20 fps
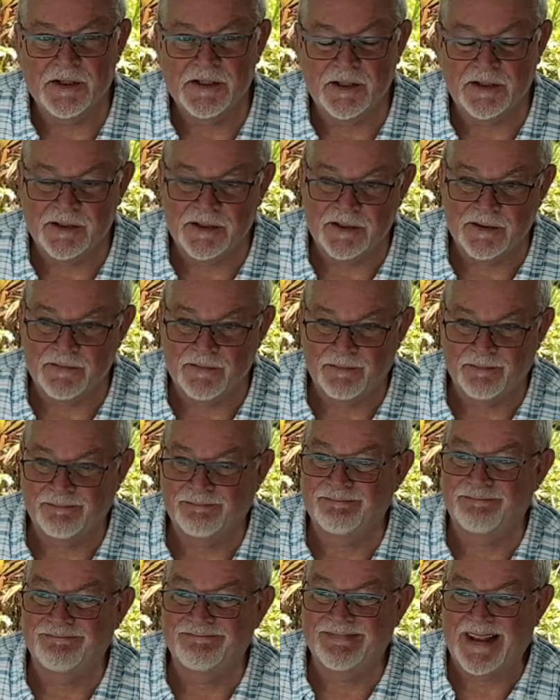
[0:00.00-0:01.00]
So this is
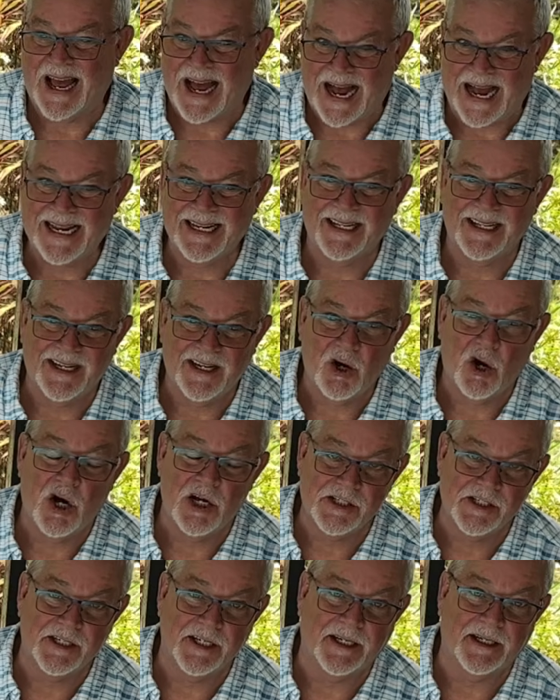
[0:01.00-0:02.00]
highly
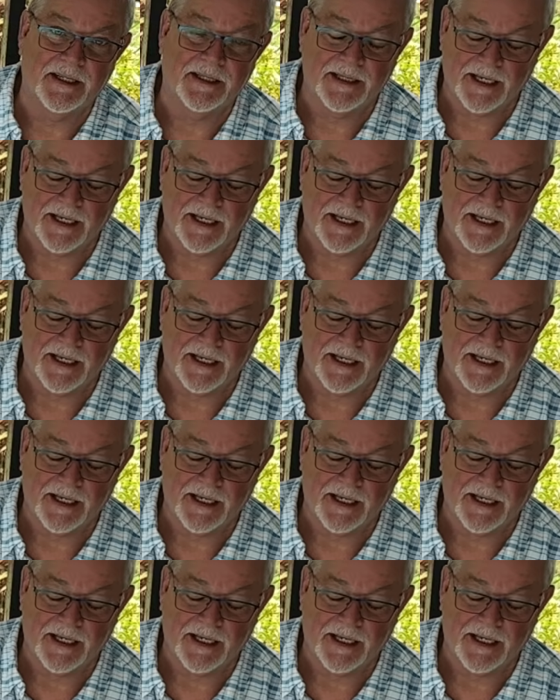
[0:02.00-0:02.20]
caustic,